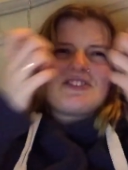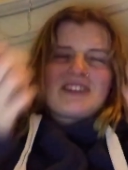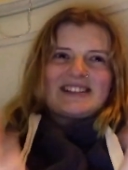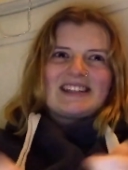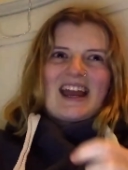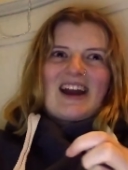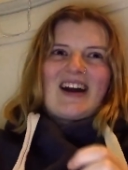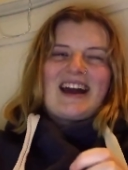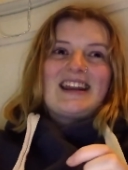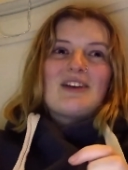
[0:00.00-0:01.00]
I'm stressing
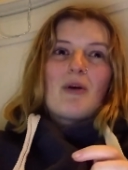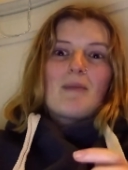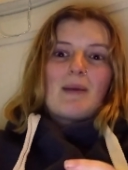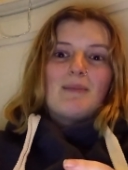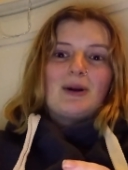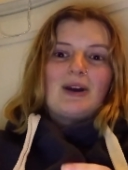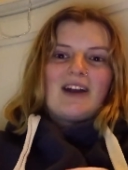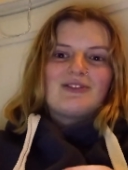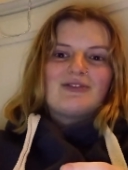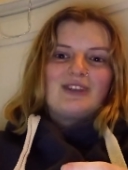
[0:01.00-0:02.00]
out. I need to remember
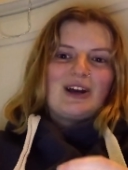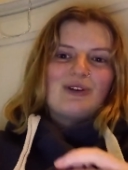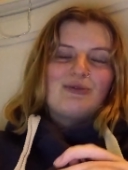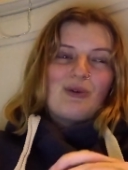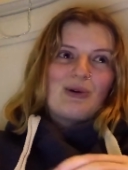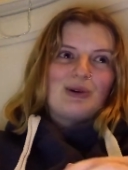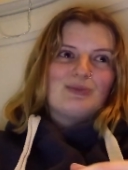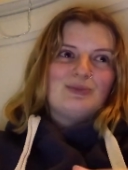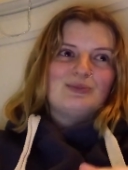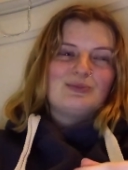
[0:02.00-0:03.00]
I have to fill out a
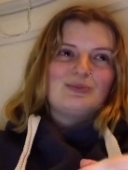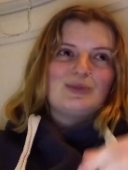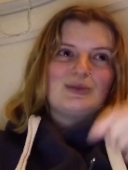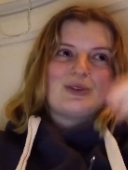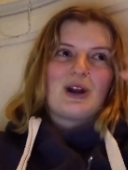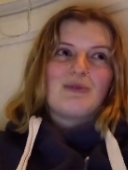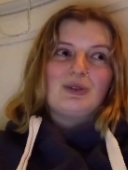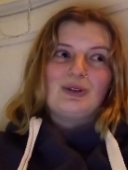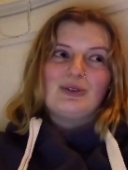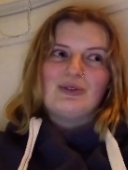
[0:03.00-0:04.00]
form before I
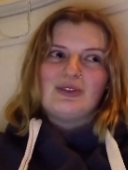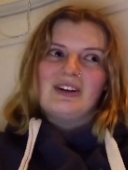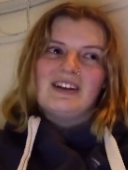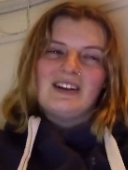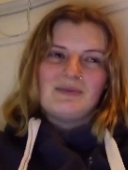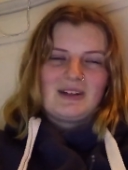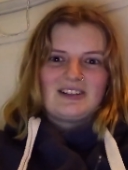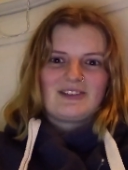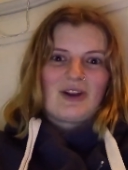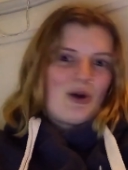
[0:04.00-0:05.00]
move
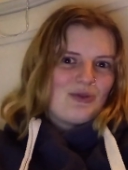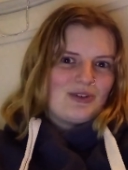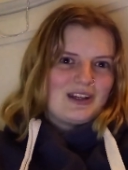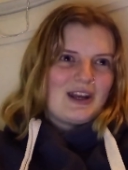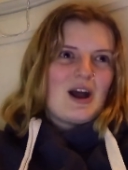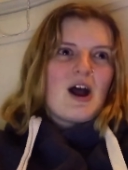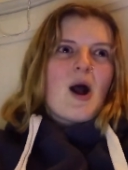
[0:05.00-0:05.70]
because of COVID,